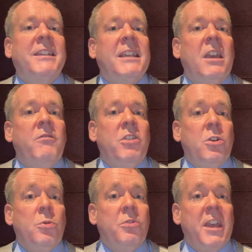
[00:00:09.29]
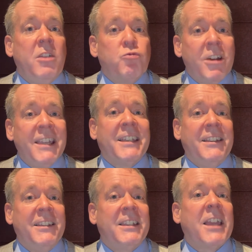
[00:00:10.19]
to give you the
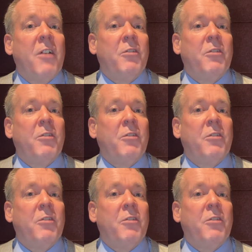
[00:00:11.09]
reasons